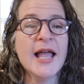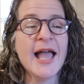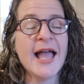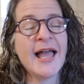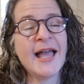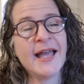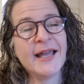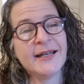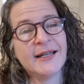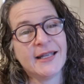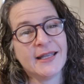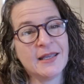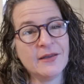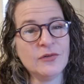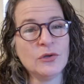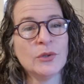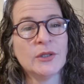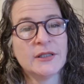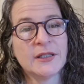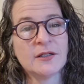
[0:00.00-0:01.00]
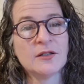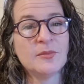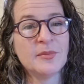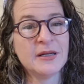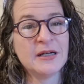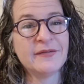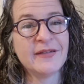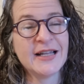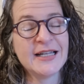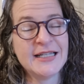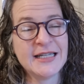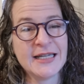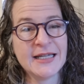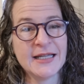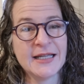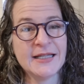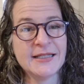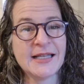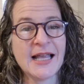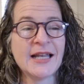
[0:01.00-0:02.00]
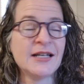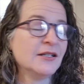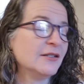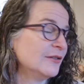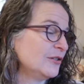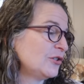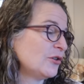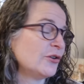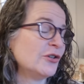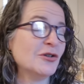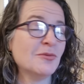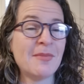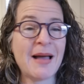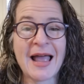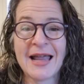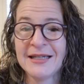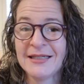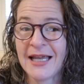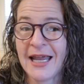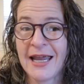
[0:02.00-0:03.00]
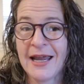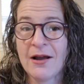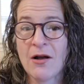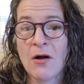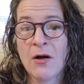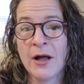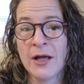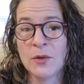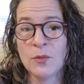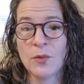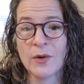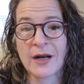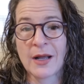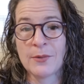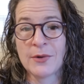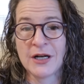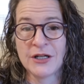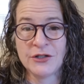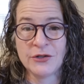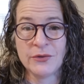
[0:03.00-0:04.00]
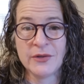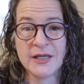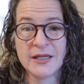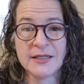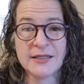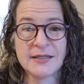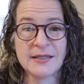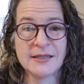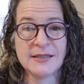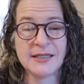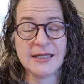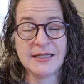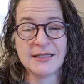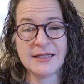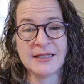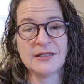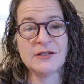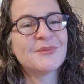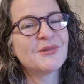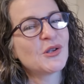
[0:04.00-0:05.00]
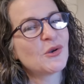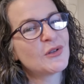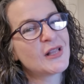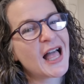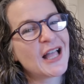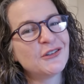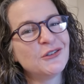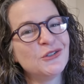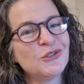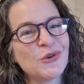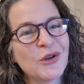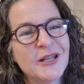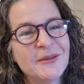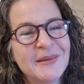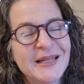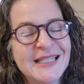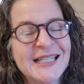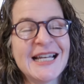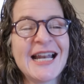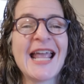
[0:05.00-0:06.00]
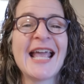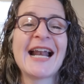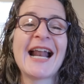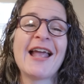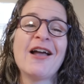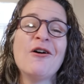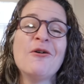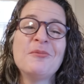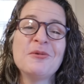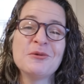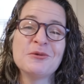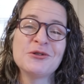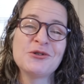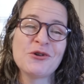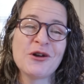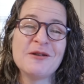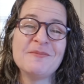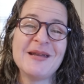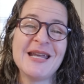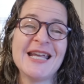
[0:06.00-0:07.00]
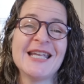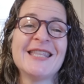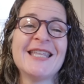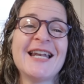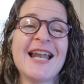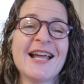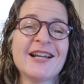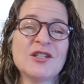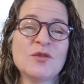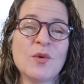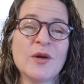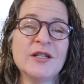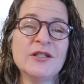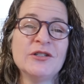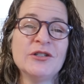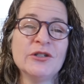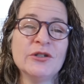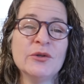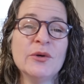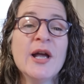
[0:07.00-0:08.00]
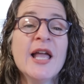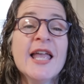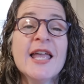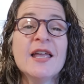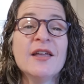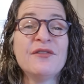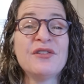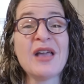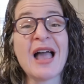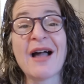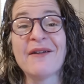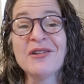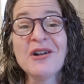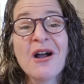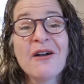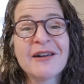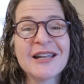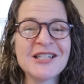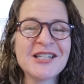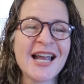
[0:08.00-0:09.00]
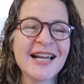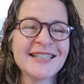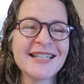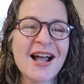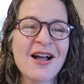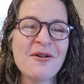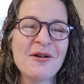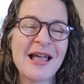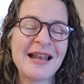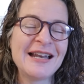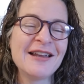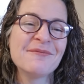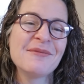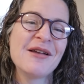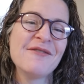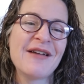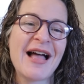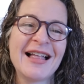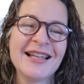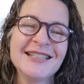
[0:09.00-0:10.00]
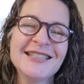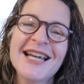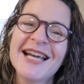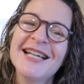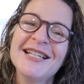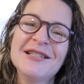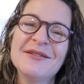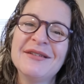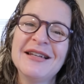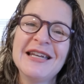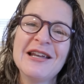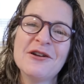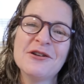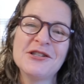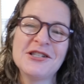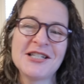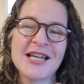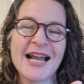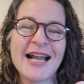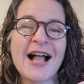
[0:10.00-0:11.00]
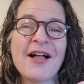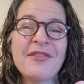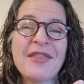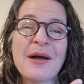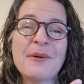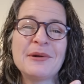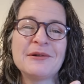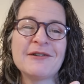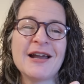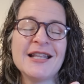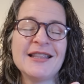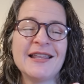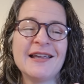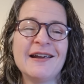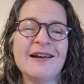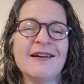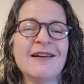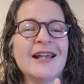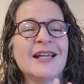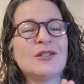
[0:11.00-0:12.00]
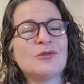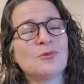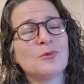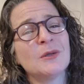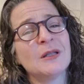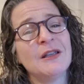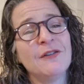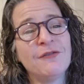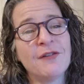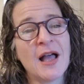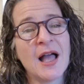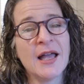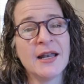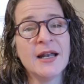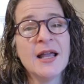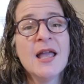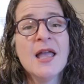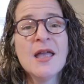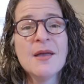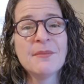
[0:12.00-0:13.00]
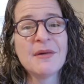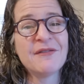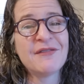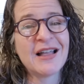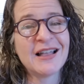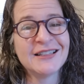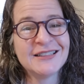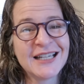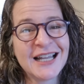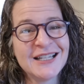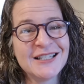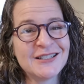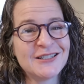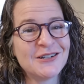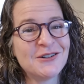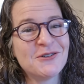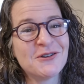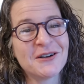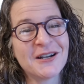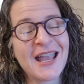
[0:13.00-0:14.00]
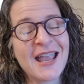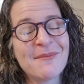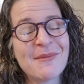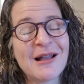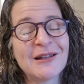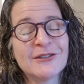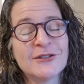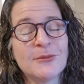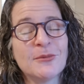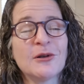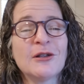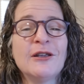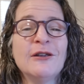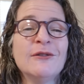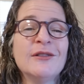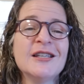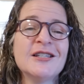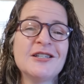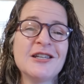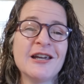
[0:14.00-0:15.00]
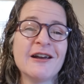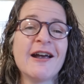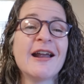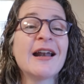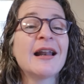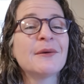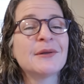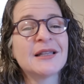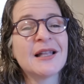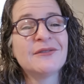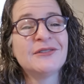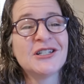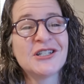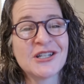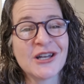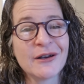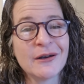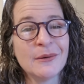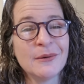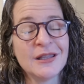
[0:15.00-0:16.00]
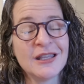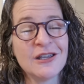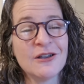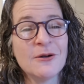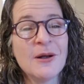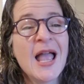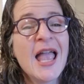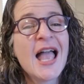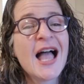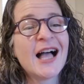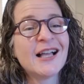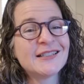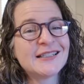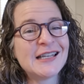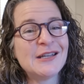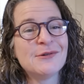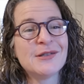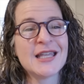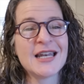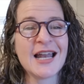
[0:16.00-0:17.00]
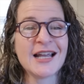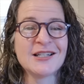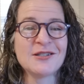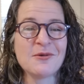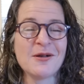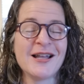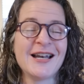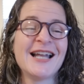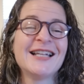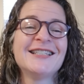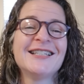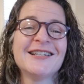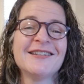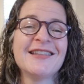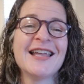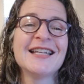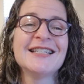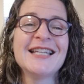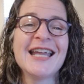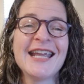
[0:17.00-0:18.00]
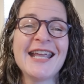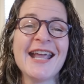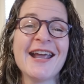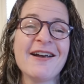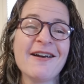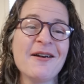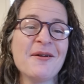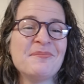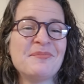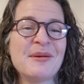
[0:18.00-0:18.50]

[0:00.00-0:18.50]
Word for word: and give you a little bit of ideas and show you my take on what I wanna do this season. I'm so glad you joined me today, and I hope you will join me in the next one too. If you haven't already checked out any of my Valentine's videos, check out that one right there. It's really fun. My Valentine's decor came out super cute this year, and I would love to share it with you. I'll see you in the next one. Until then, take care.